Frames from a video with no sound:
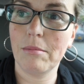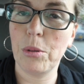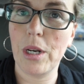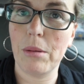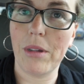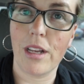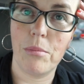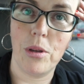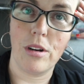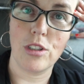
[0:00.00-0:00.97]
boot up my
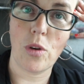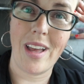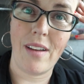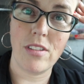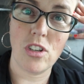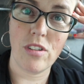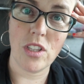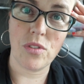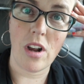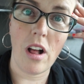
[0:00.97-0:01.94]
computer, so I have to
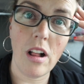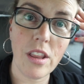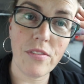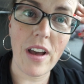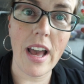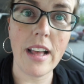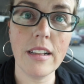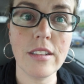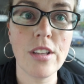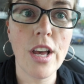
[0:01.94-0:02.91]
transfer all the
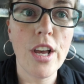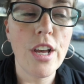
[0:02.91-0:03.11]
files